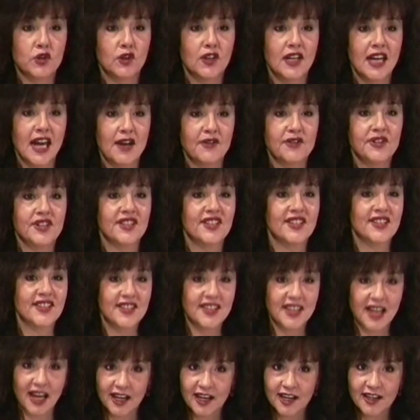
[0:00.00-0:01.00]
actually have to
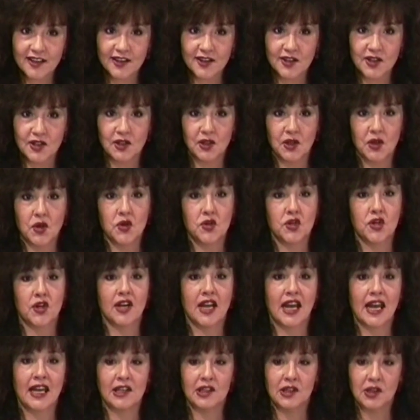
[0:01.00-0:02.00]
study the
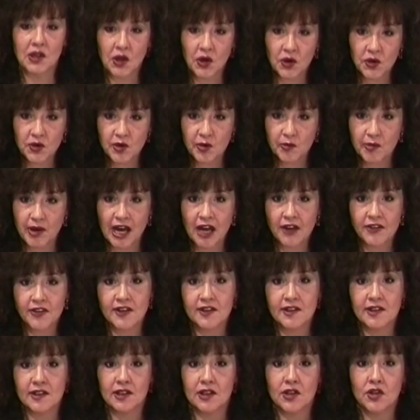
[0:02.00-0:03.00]
delusion and learn
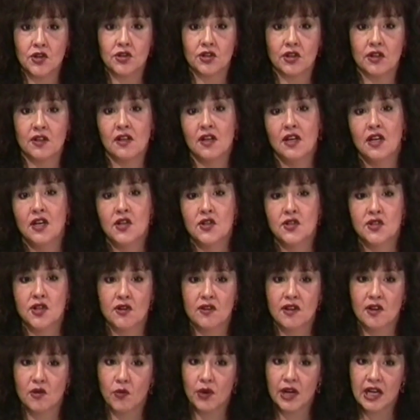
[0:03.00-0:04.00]
about the delusion
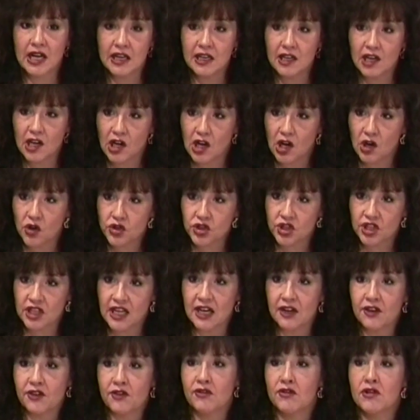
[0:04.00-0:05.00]
so that we can
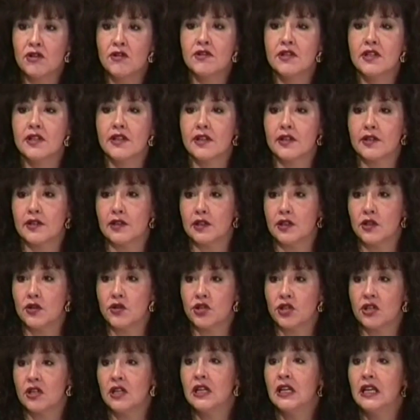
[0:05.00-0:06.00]
negotiate through the
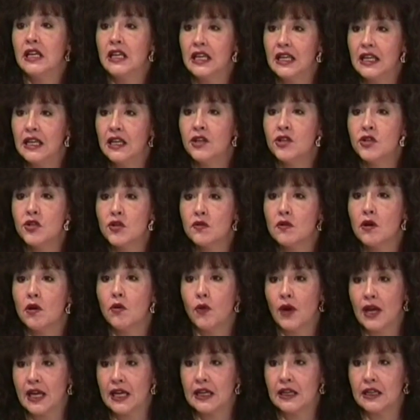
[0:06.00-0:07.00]
delusion into
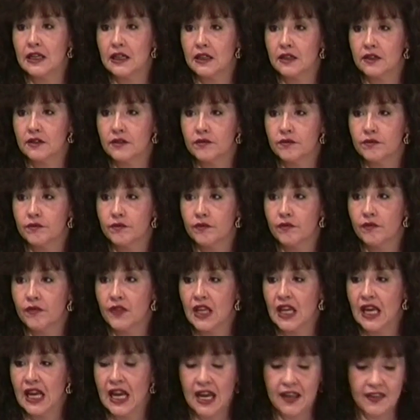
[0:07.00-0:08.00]
awakening.
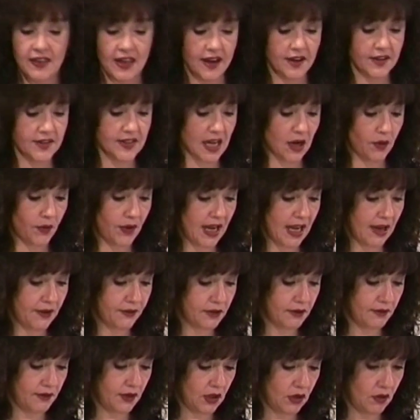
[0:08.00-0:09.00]
And that is how we
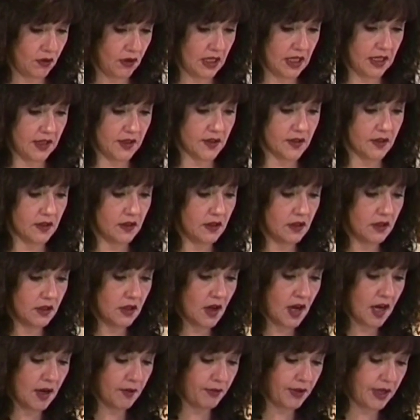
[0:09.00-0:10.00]
have to view these
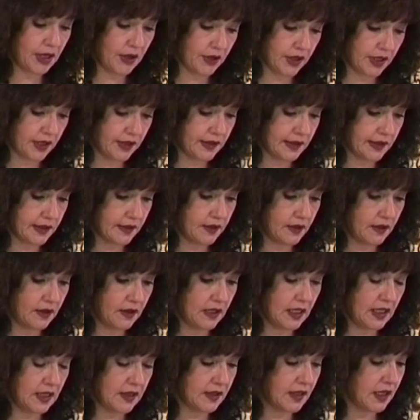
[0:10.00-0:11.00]
time periods,
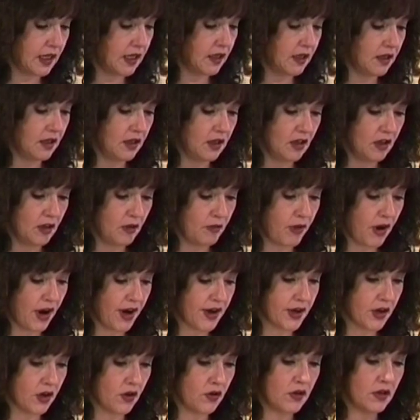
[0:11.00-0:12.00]
these
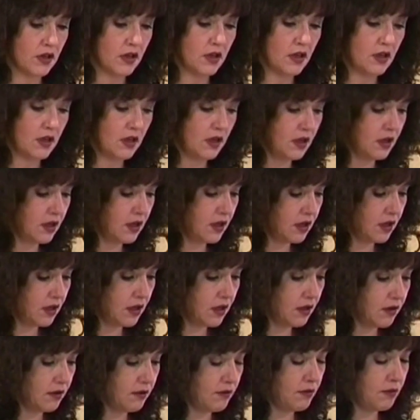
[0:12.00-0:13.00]
Bardo
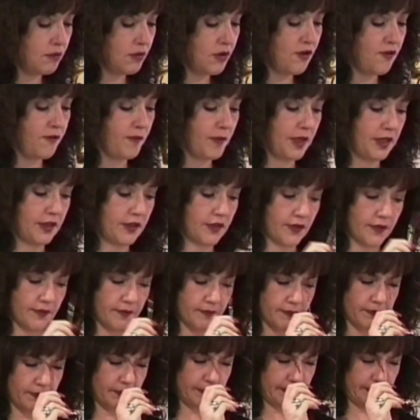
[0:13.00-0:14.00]

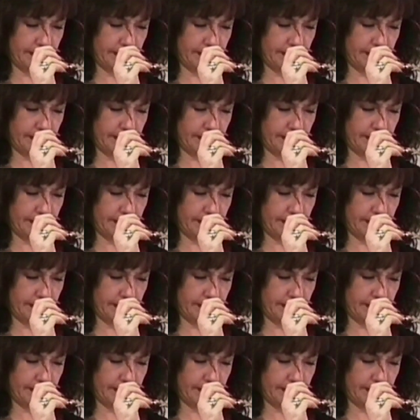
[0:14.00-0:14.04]
movements.